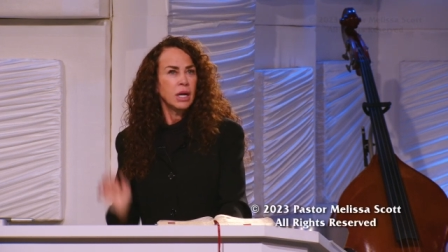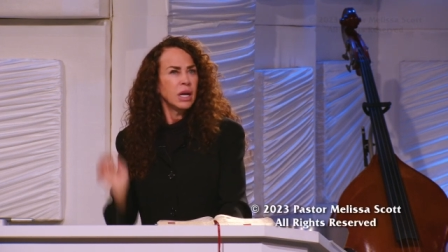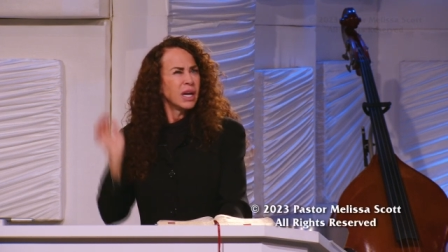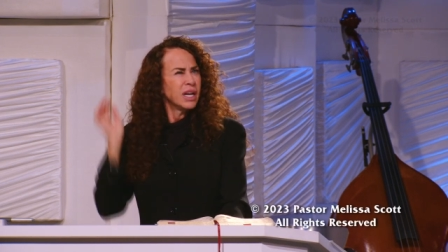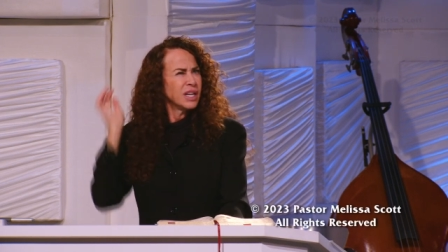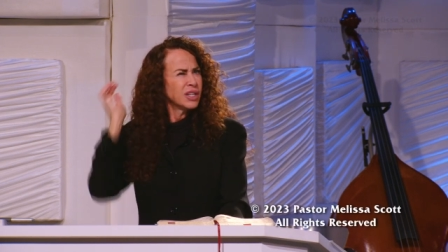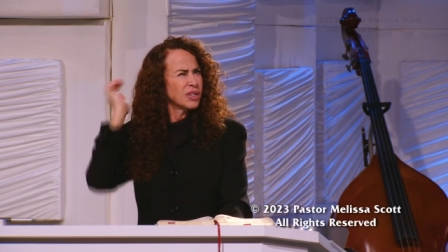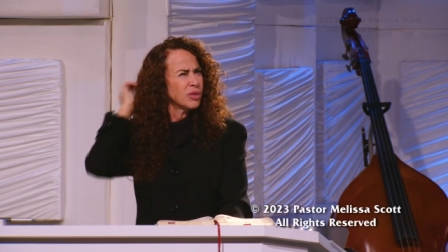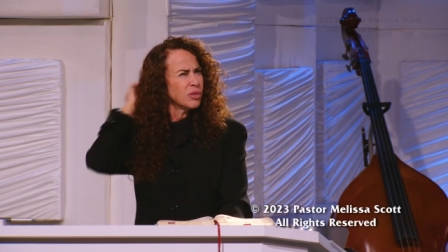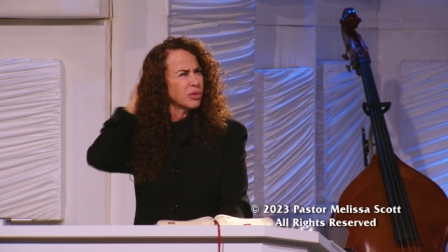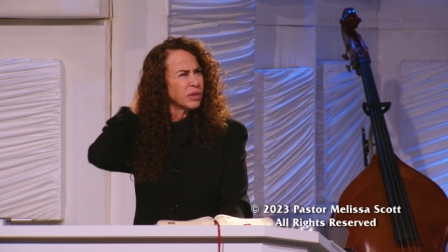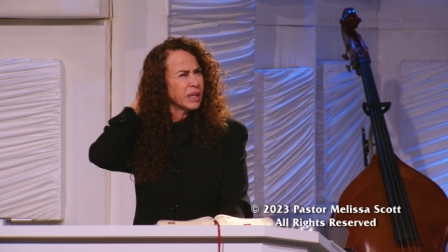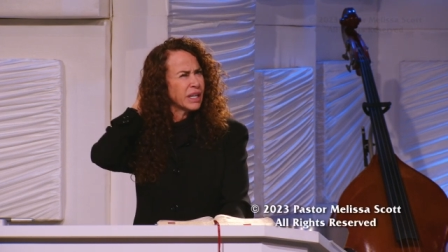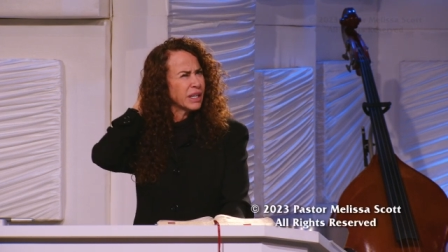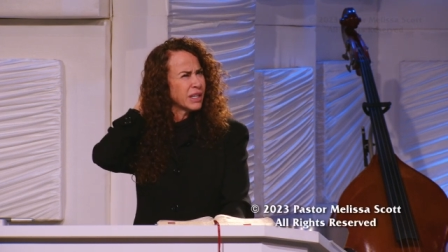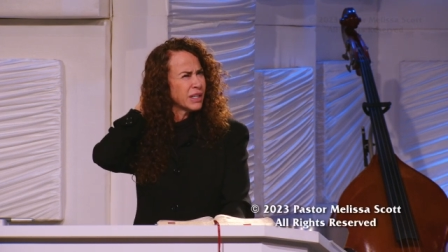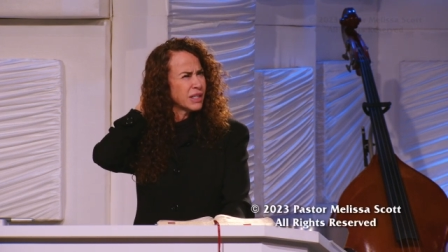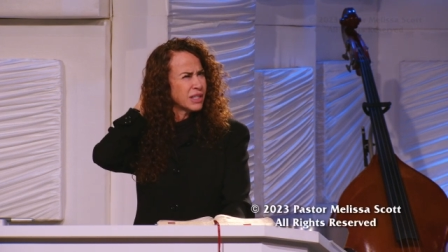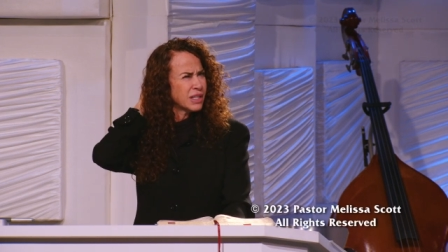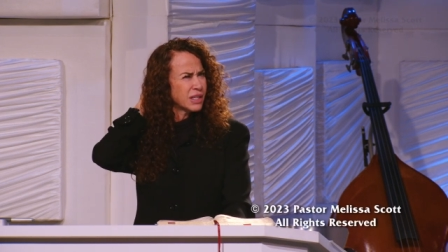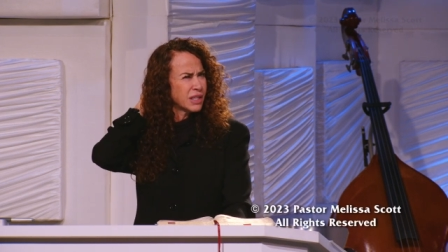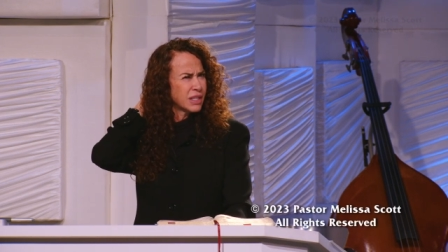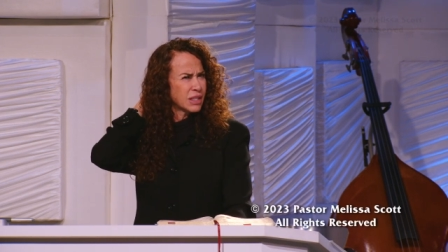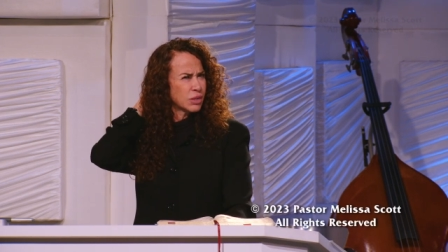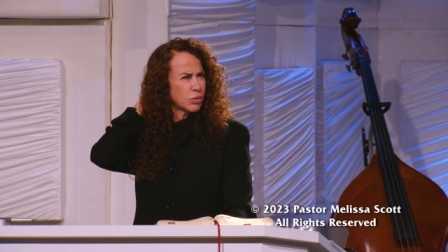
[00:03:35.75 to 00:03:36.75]
and don't get
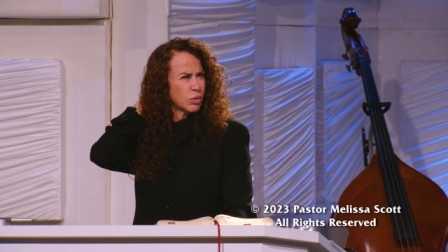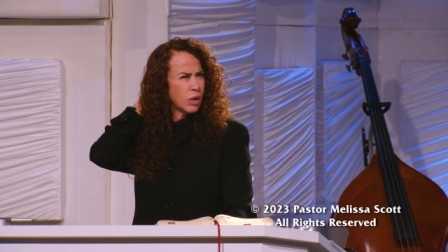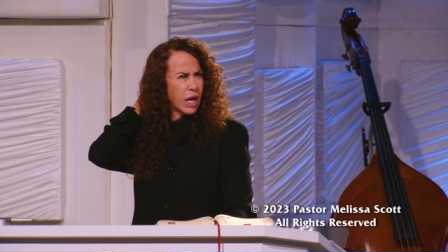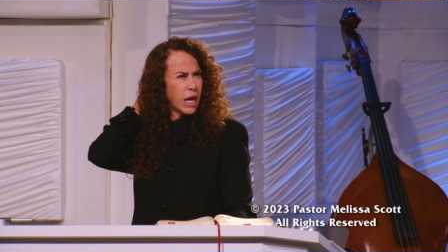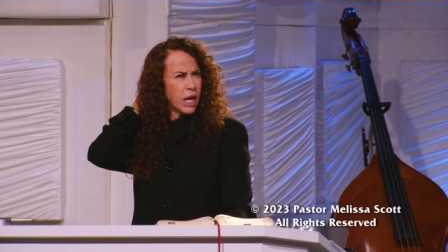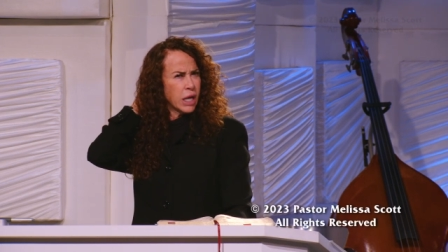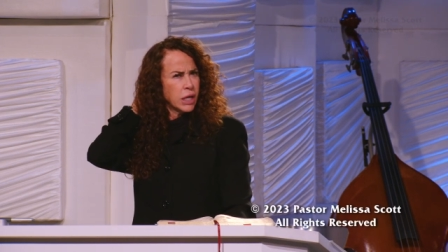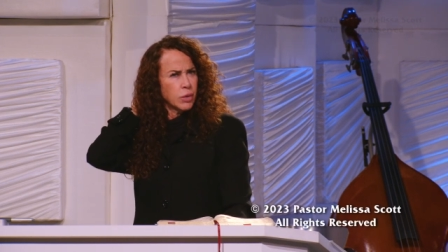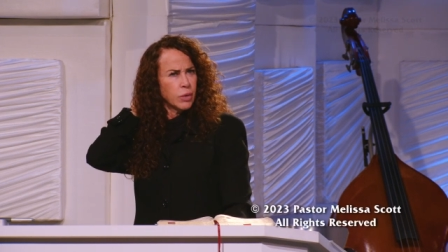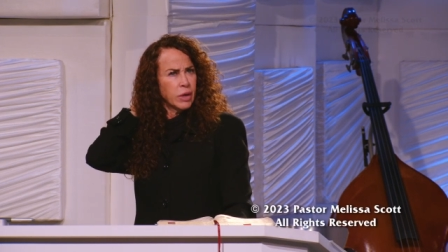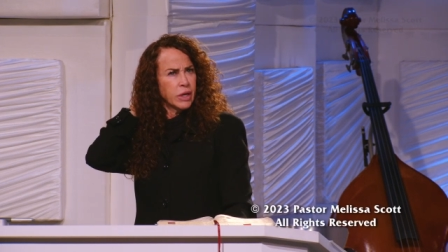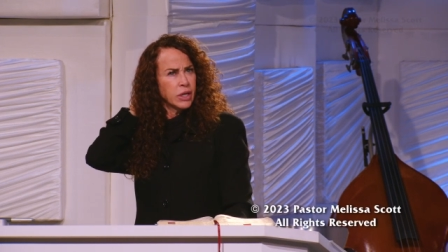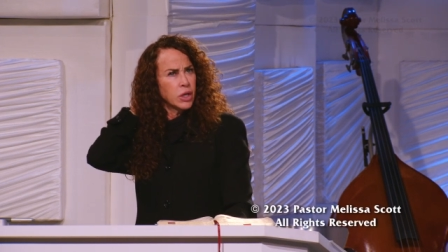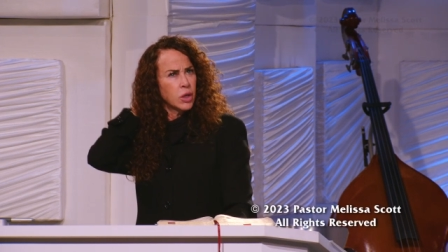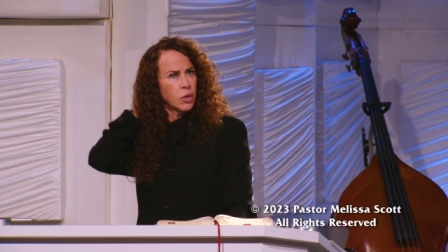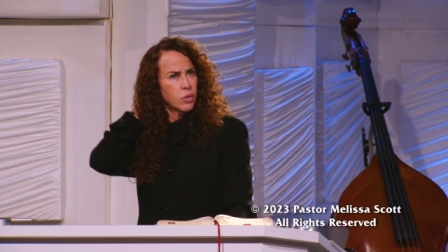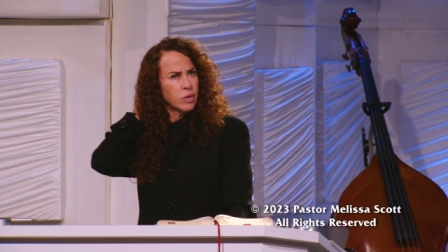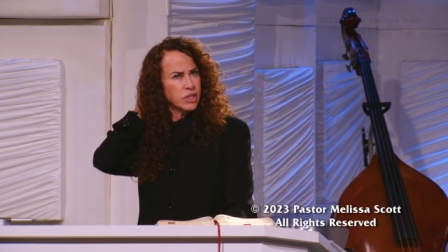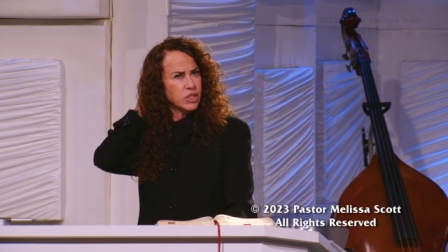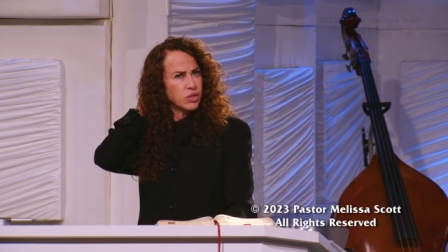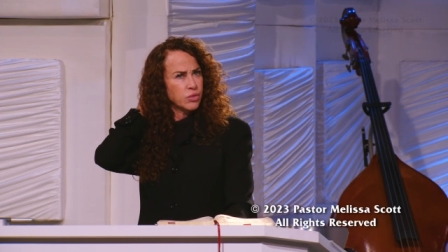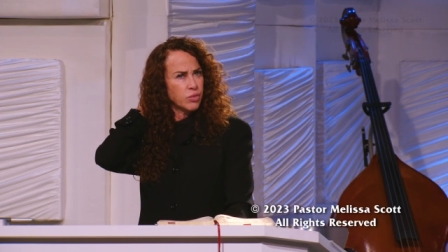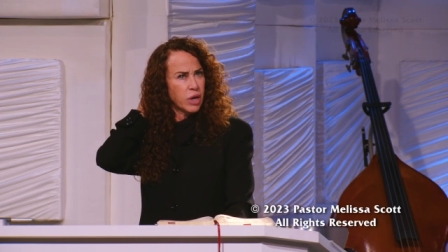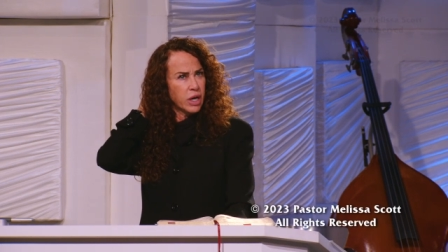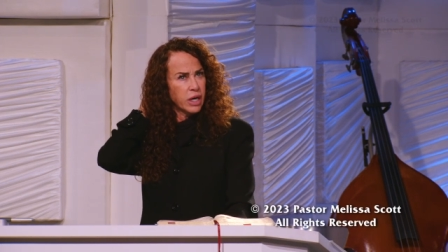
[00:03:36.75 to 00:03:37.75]
into this, well, how do I know
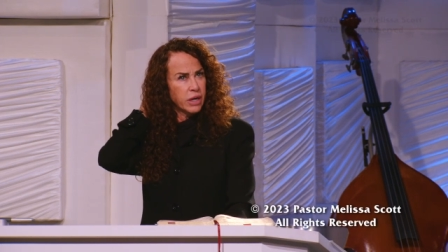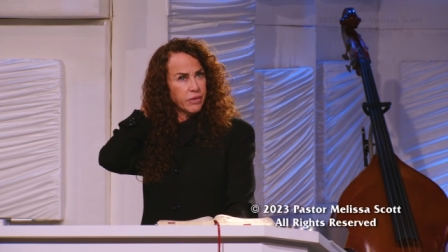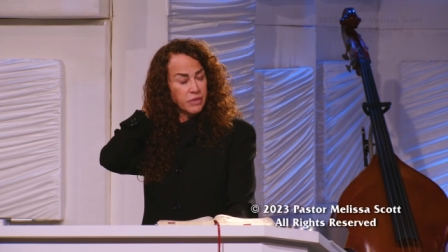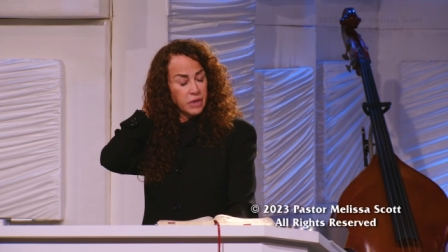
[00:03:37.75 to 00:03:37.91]
what's right?